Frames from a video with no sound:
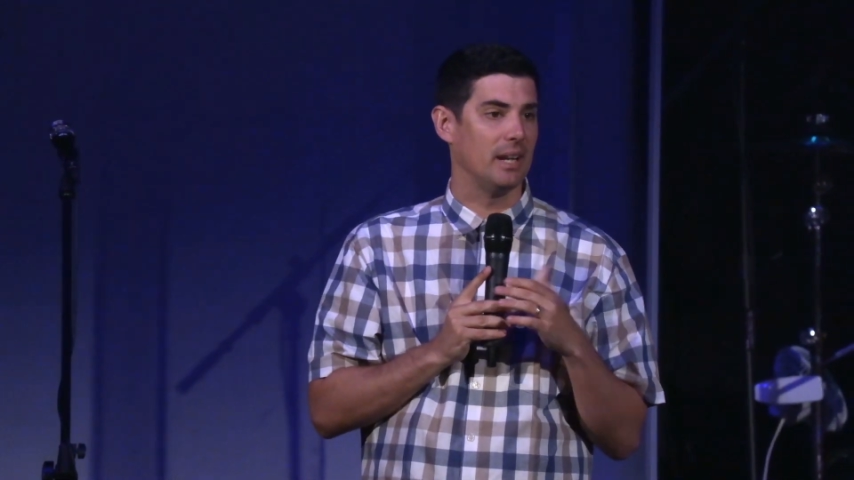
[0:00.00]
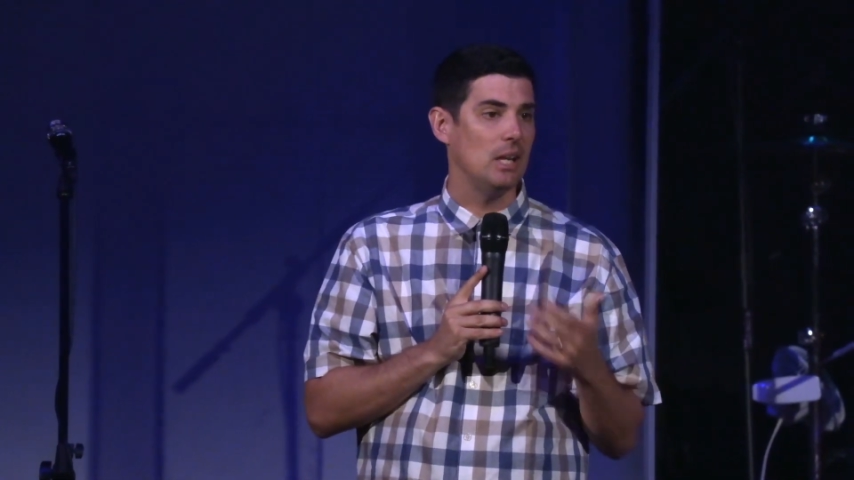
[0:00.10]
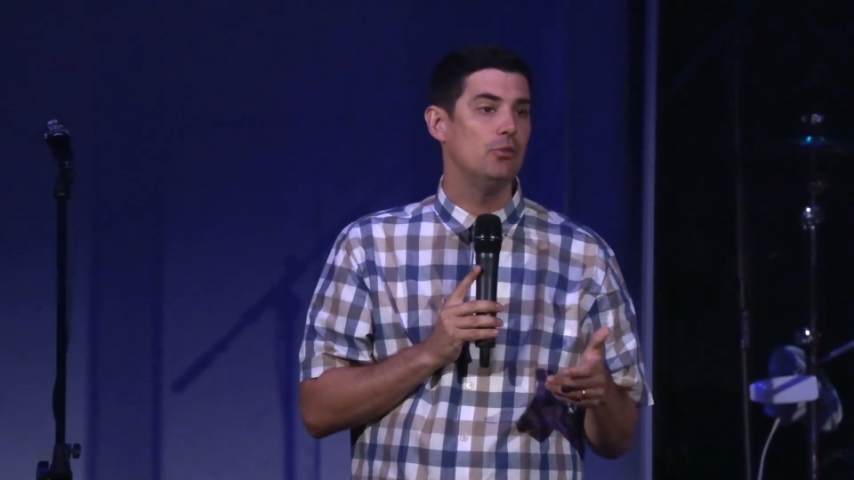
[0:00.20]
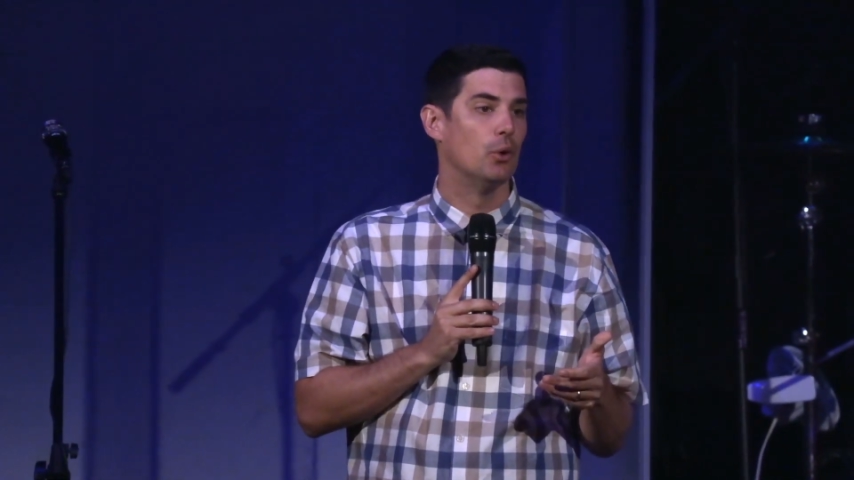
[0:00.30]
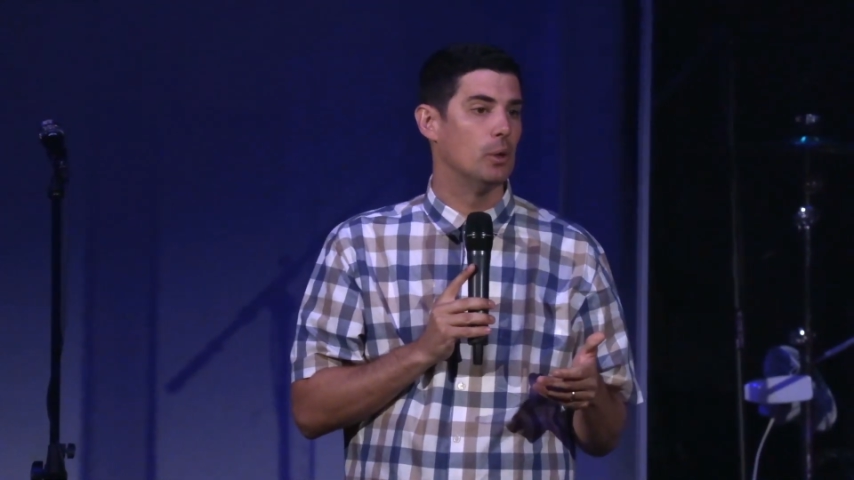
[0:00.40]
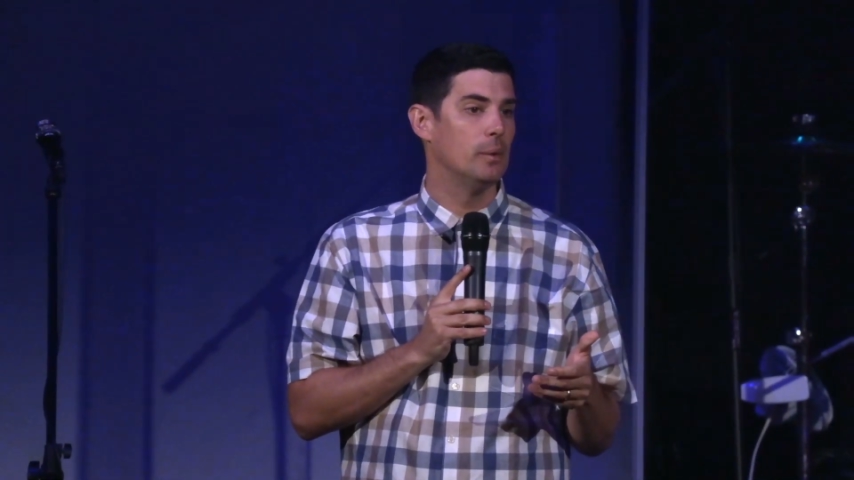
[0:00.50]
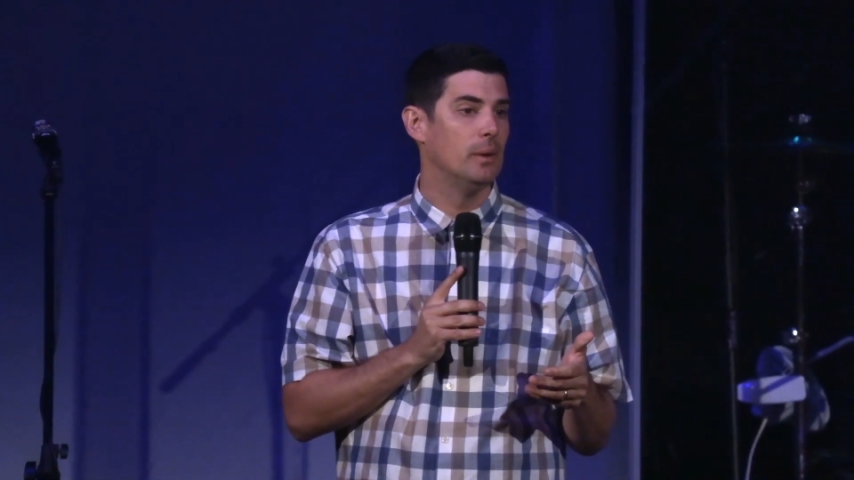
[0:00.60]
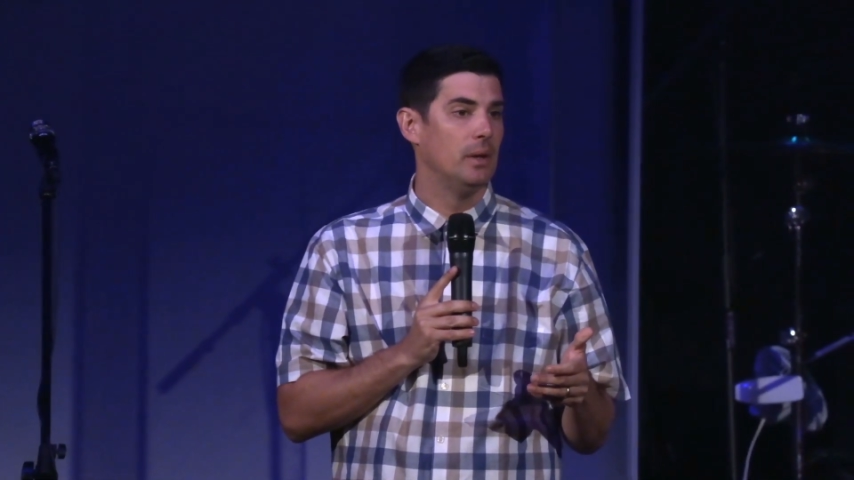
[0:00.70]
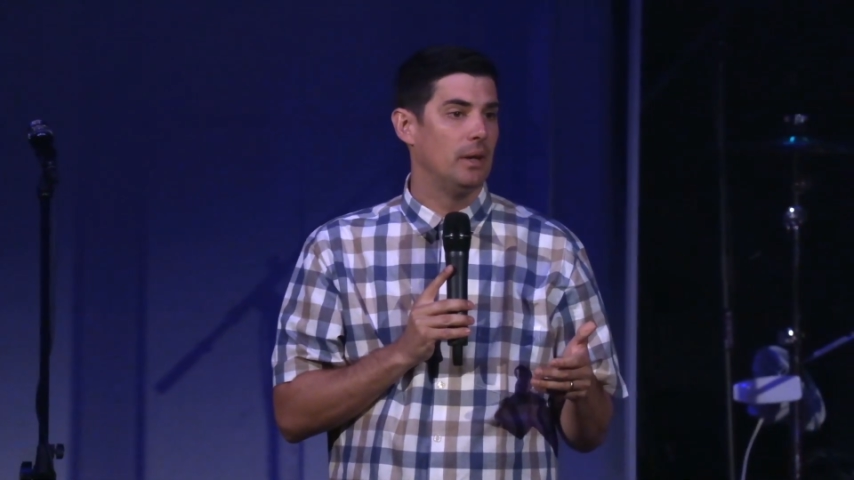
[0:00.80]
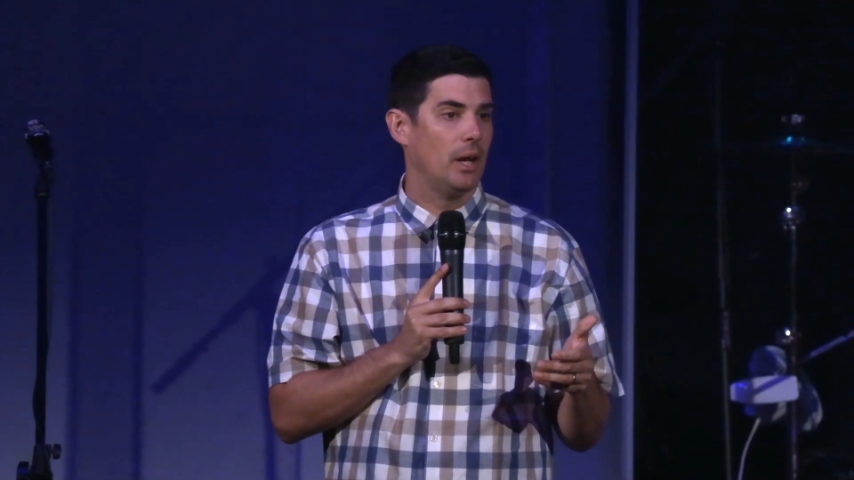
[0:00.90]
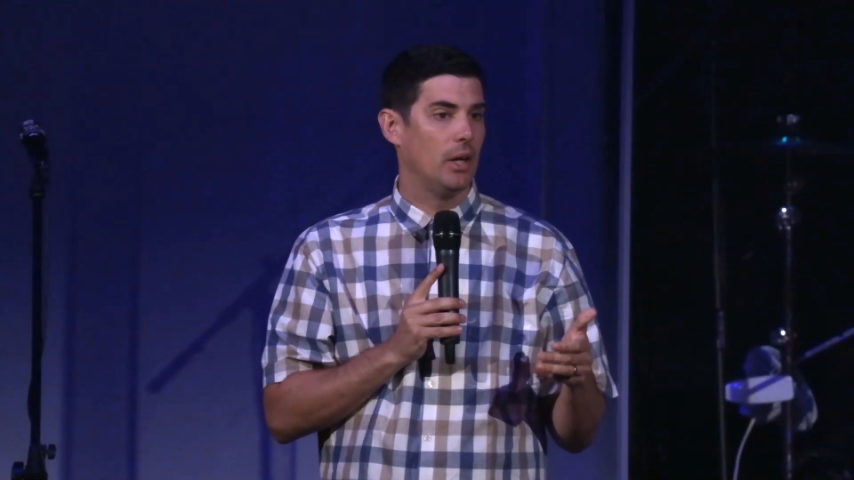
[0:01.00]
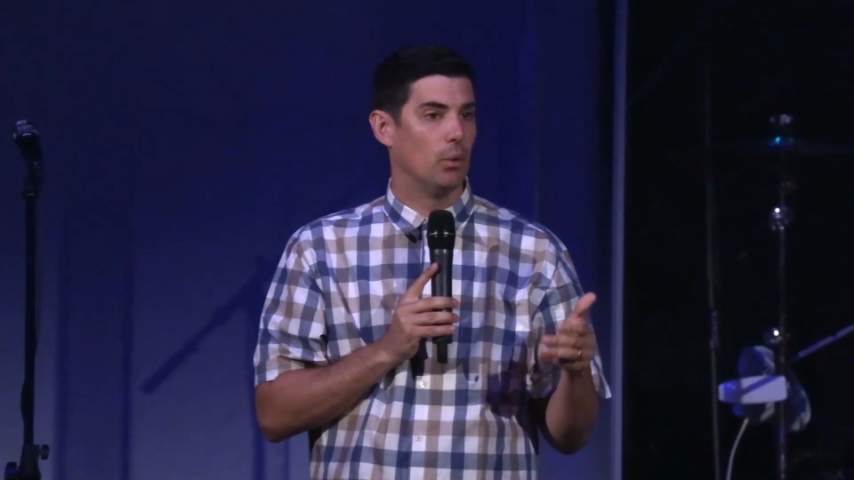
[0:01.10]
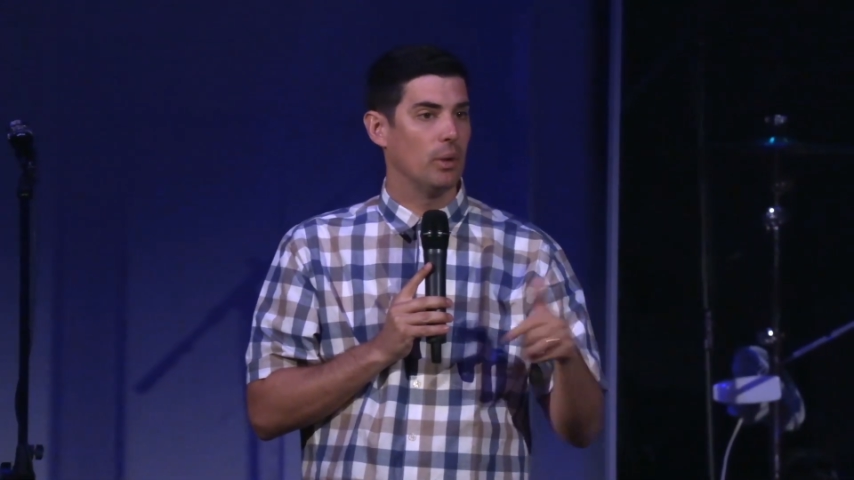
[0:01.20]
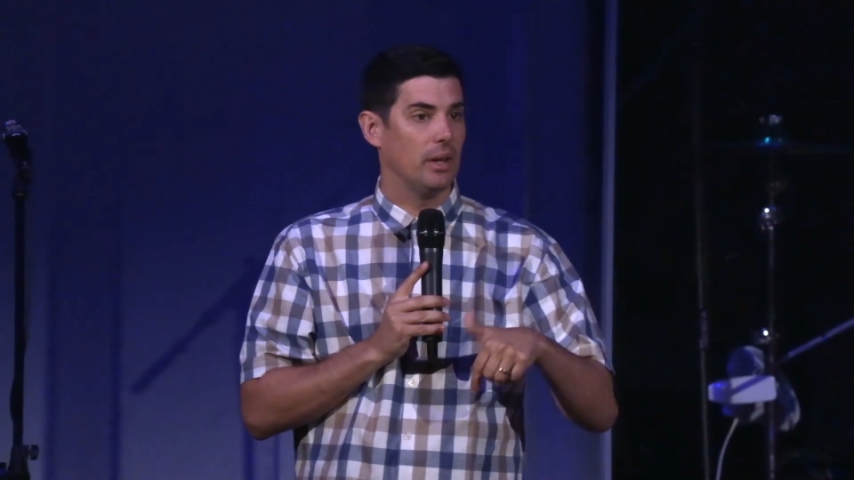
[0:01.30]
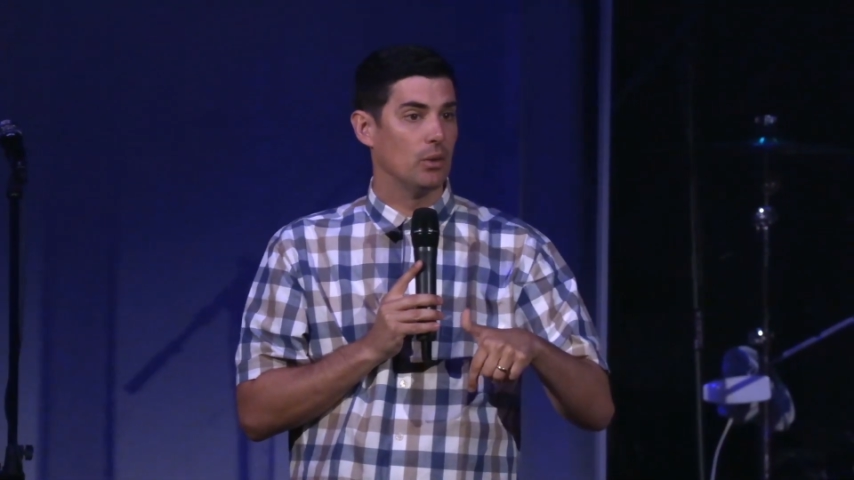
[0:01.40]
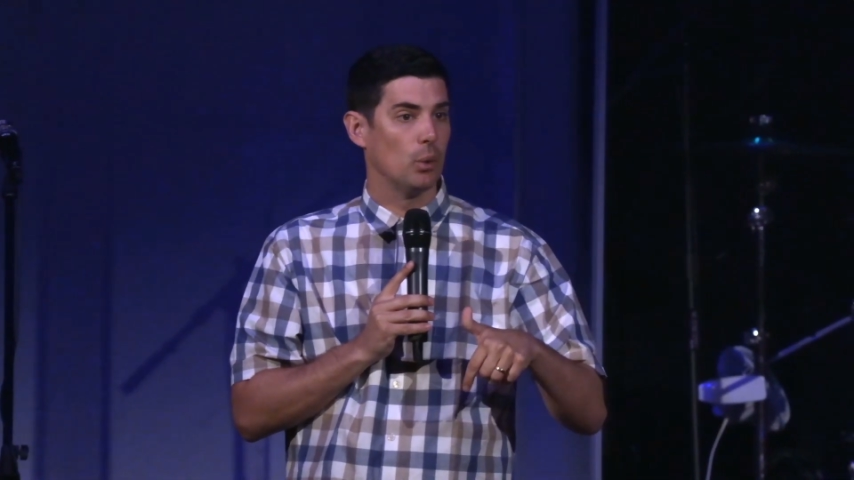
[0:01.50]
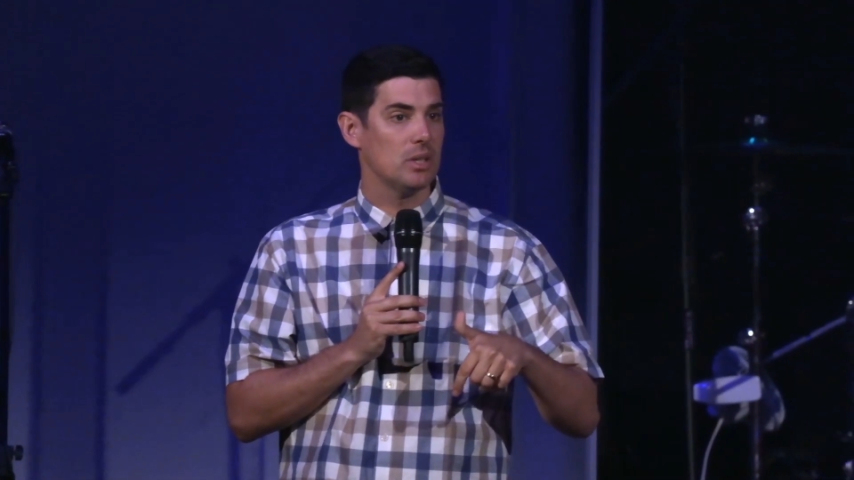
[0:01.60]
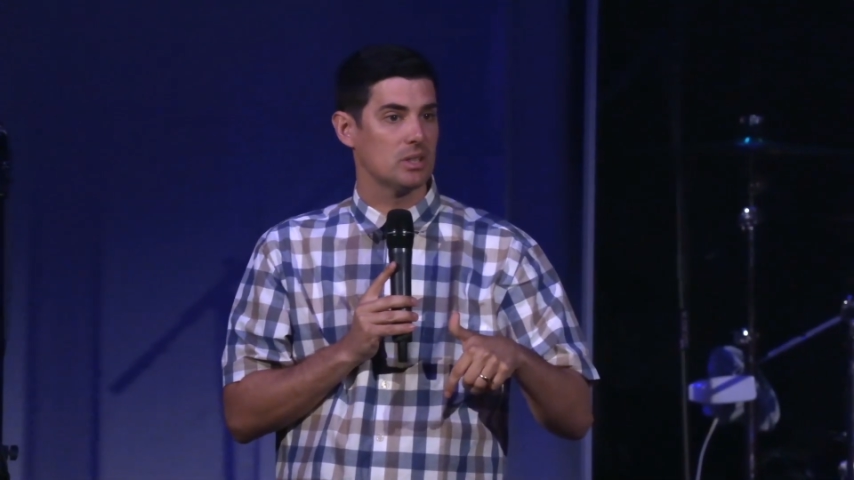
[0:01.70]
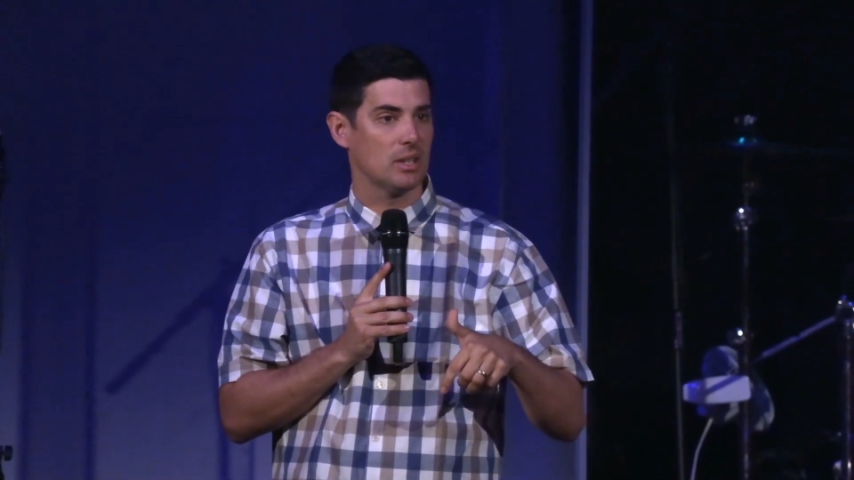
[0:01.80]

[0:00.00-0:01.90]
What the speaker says: evil in the weeks to